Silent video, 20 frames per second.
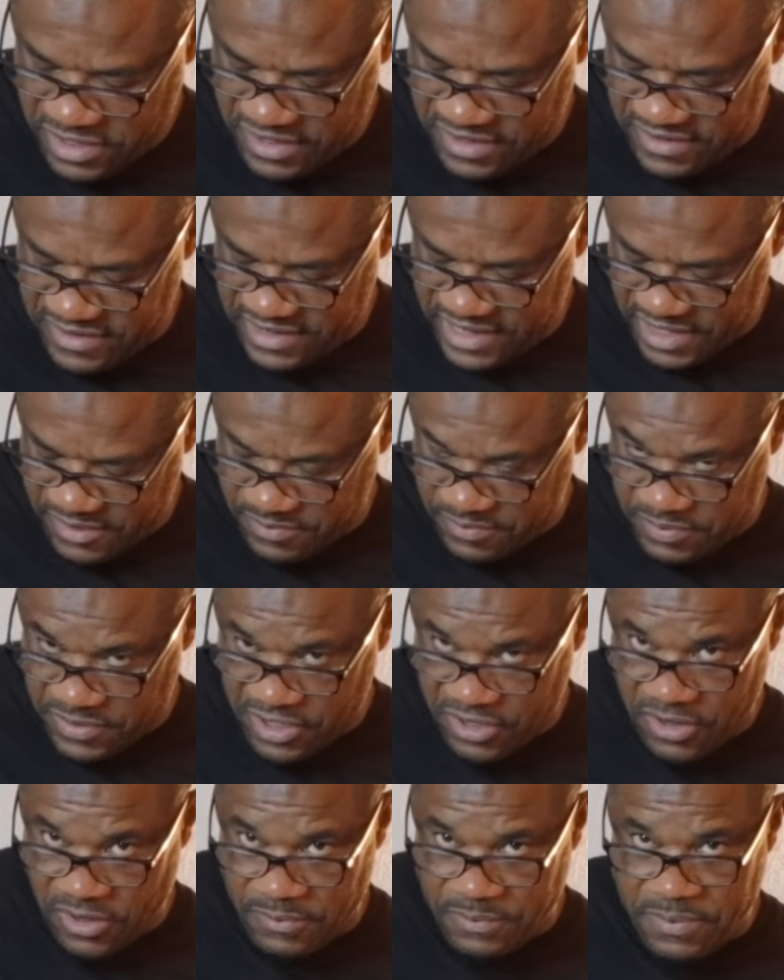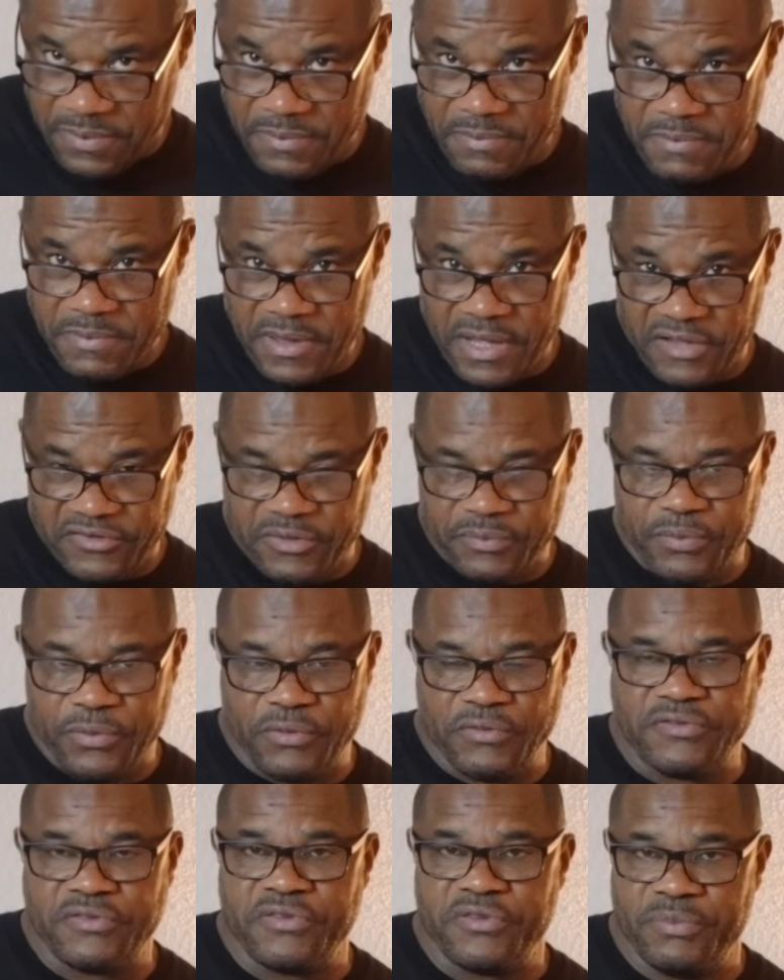neck pickup as
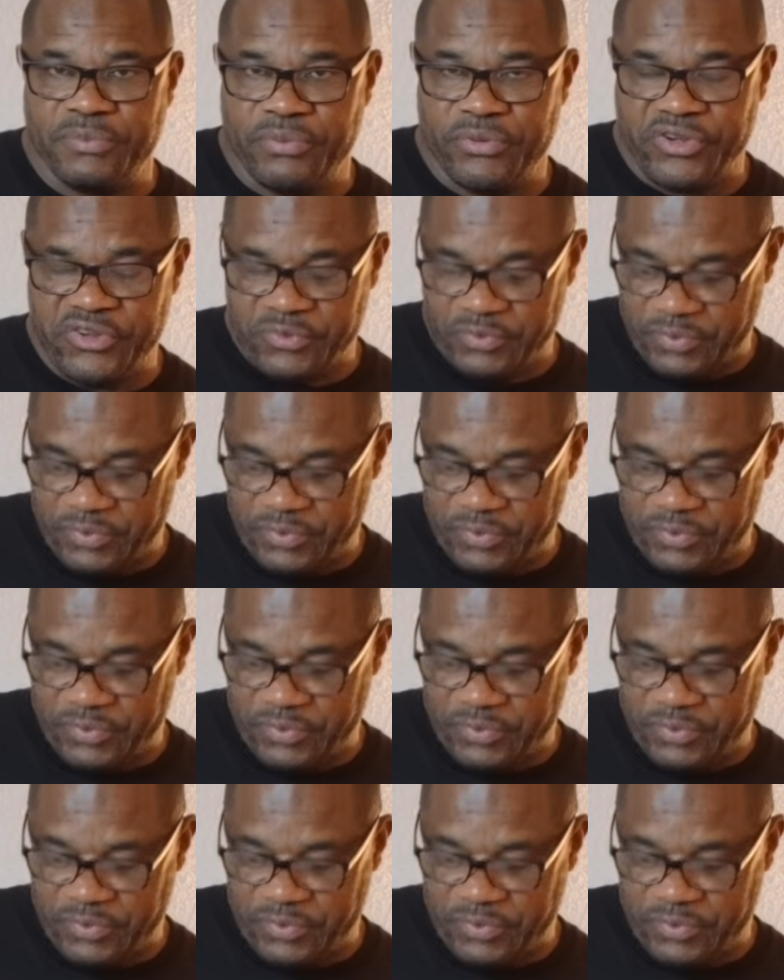opposed to the bridge